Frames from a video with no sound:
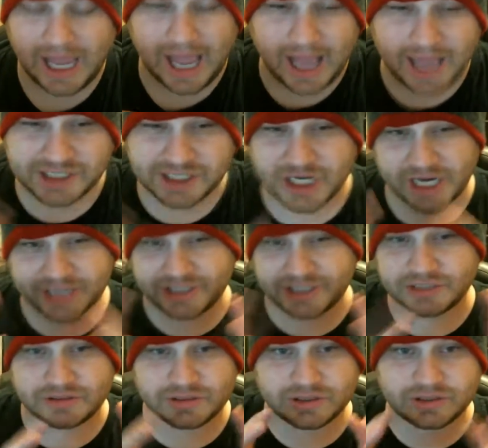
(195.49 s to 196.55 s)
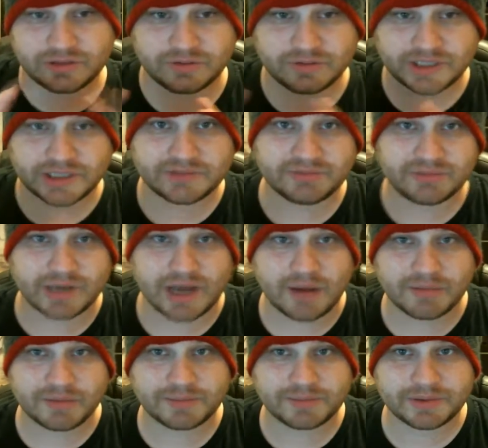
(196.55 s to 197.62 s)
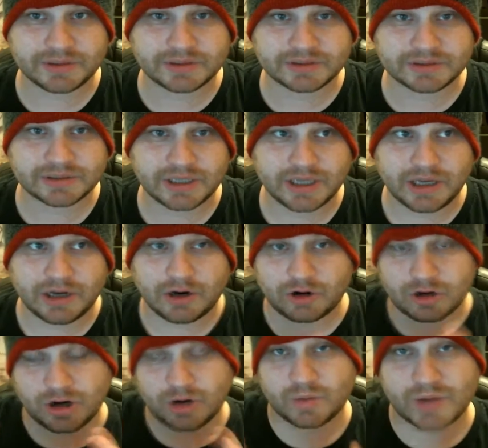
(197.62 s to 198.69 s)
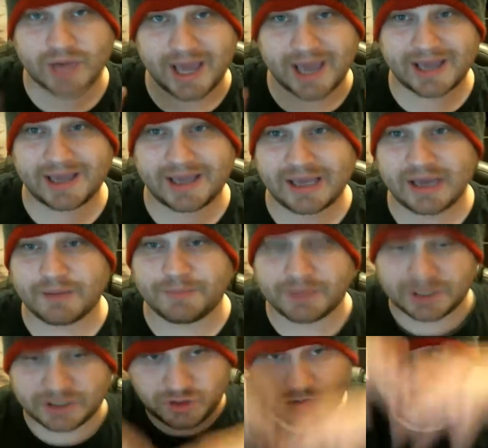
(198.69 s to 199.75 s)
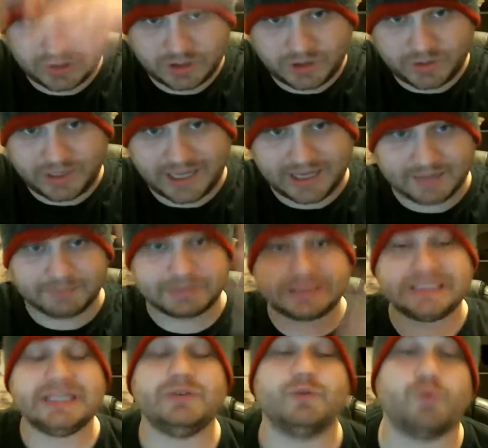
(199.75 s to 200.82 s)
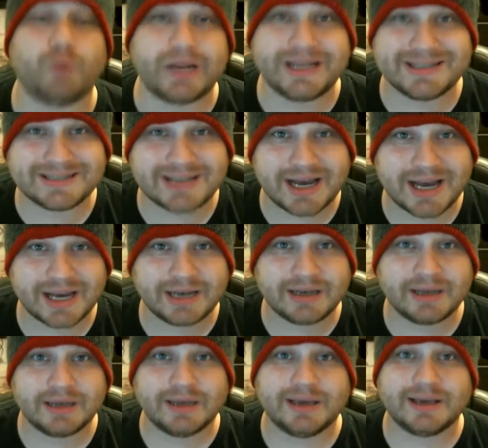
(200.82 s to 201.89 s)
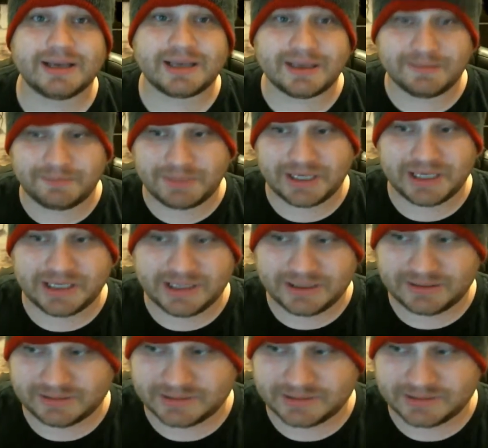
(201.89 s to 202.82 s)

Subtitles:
changing certain things from the comic books are okay, but doing a complete redesign can be